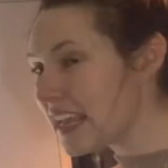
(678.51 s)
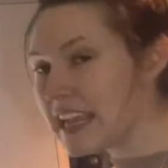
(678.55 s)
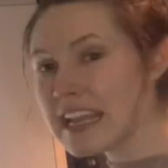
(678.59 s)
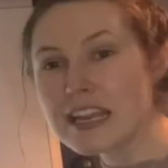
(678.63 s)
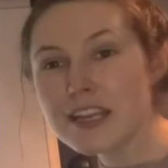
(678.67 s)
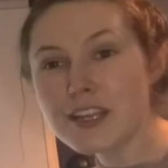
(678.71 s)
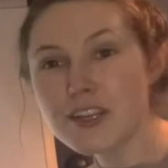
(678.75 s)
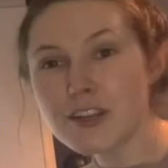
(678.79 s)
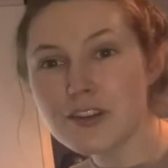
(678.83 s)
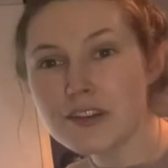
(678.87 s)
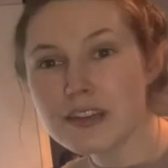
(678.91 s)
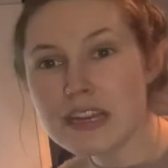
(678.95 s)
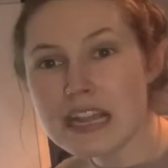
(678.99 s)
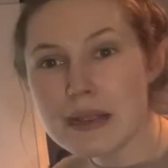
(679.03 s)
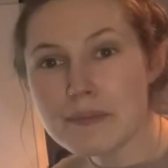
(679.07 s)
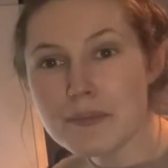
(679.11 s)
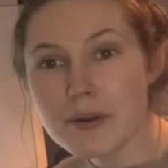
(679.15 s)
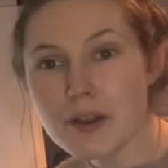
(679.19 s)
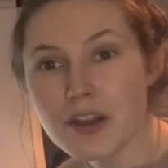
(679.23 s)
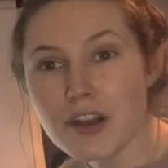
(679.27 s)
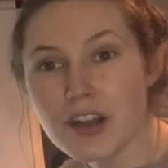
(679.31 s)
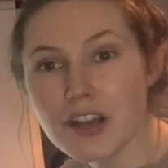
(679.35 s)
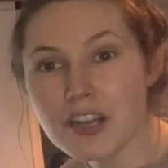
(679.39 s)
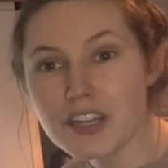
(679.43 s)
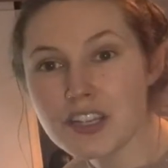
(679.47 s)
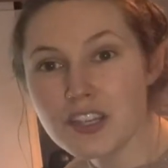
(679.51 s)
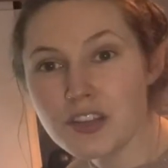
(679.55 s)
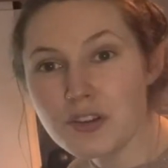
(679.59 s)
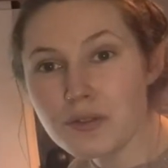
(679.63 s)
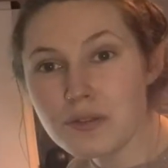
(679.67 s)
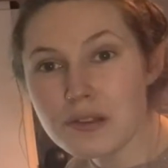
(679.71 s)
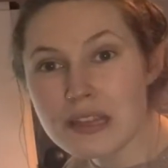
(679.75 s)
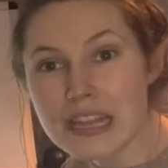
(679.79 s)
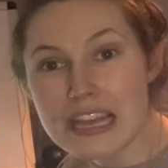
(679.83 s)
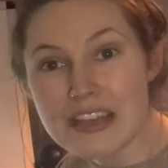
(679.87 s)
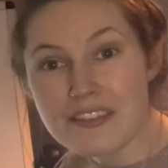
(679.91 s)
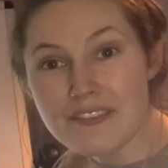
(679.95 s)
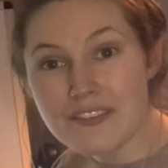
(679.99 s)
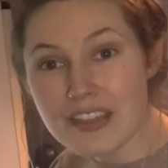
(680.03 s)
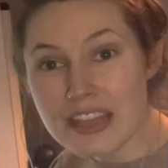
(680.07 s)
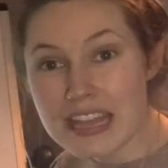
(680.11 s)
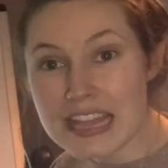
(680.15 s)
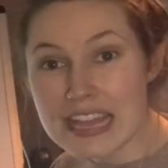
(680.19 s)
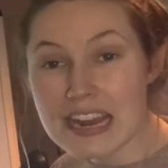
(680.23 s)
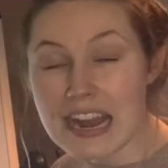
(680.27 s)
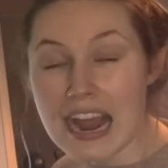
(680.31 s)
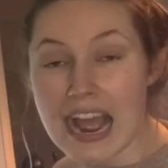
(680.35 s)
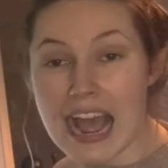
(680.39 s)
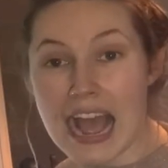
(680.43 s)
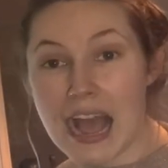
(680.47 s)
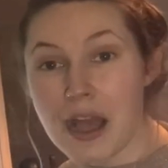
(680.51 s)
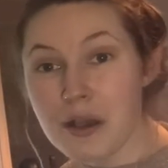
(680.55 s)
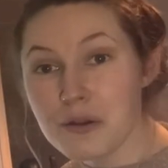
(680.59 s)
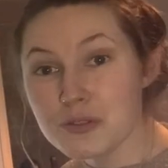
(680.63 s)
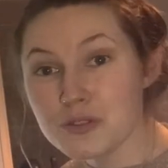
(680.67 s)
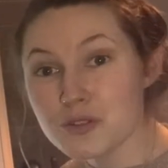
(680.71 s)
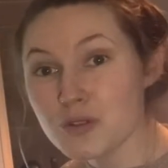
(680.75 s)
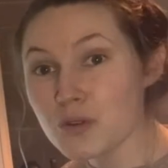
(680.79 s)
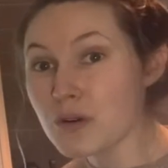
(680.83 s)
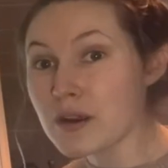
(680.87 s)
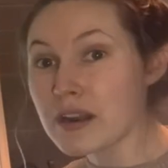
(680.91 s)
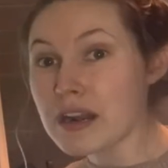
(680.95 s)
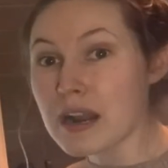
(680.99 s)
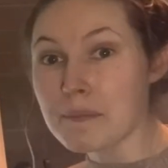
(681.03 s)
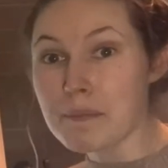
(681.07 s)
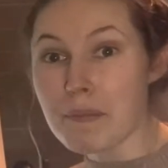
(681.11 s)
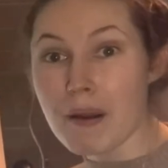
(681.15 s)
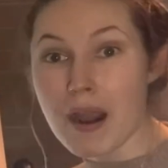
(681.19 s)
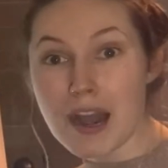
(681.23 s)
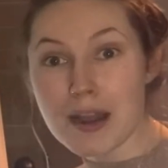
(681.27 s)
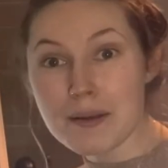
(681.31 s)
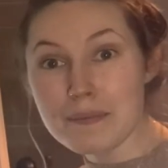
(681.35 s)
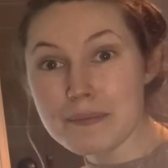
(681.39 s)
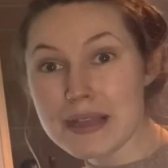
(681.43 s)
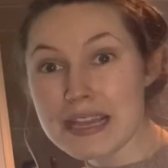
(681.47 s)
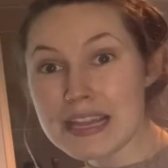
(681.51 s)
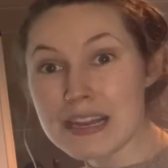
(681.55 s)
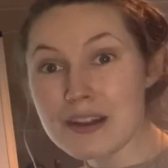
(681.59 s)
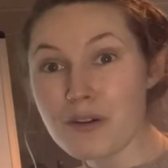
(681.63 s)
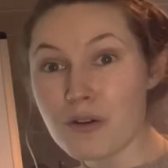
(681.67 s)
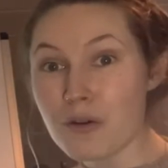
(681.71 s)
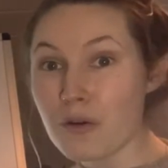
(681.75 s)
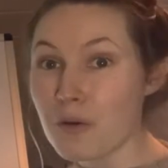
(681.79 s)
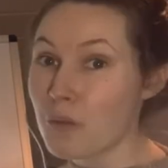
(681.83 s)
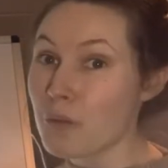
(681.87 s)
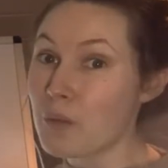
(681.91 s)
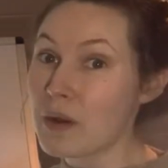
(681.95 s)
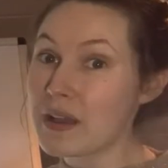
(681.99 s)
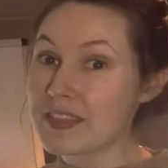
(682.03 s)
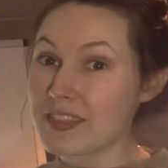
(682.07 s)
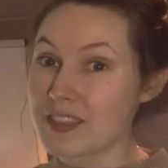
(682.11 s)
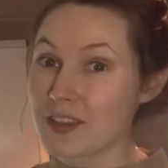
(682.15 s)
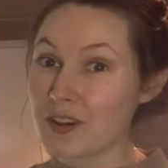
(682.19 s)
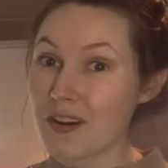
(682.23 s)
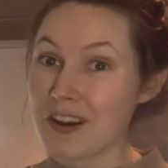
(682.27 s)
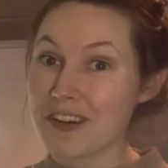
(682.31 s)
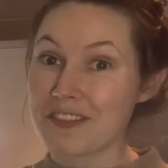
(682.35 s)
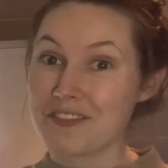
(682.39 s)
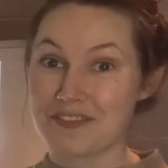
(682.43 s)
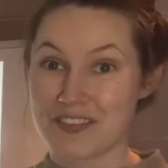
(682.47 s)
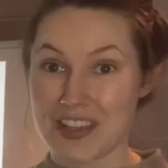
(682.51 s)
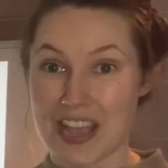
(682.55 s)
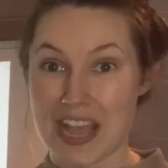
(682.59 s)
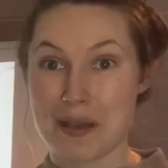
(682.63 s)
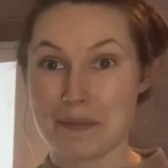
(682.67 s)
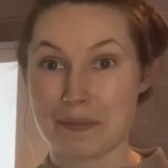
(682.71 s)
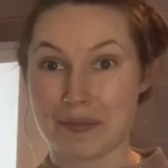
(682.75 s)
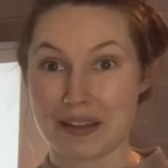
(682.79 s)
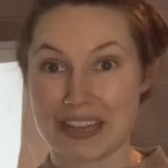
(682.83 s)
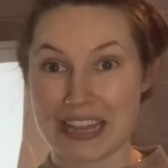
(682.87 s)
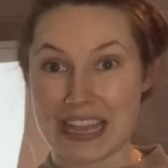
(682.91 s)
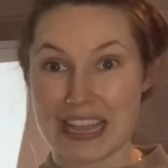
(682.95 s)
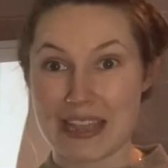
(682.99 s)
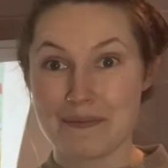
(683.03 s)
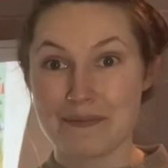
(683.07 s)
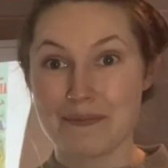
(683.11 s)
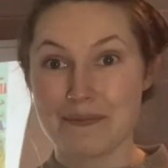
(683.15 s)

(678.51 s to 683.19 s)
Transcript: in your neighborhood, you live in a house or an apartment with your family.